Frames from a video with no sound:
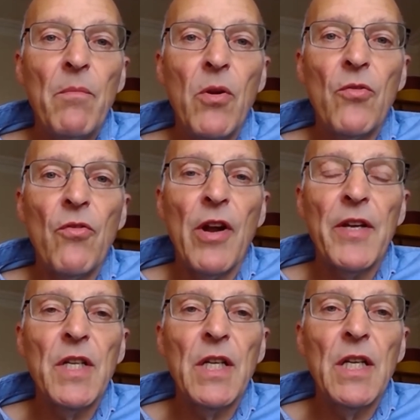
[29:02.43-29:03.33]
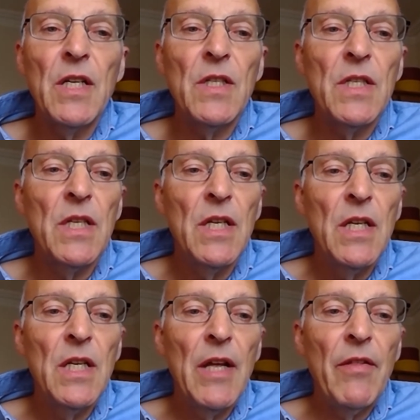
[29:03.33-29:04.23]
blog writing is
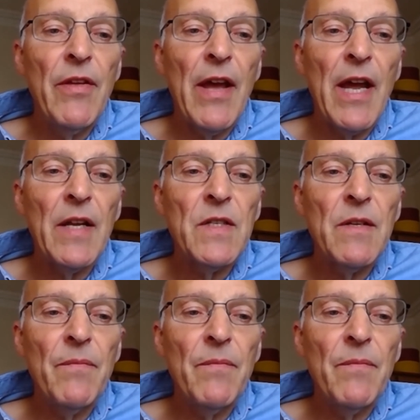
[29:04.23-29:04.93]
that